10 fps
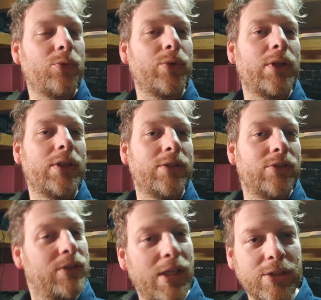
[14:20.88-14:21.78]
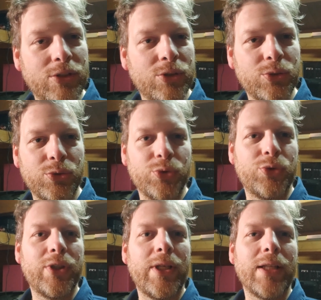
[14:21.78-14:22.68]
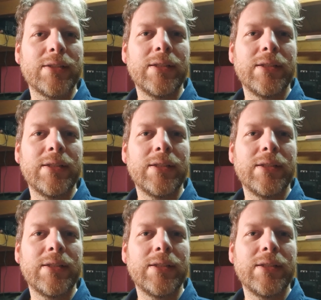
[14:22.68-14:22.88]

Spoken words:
really is nice to see that.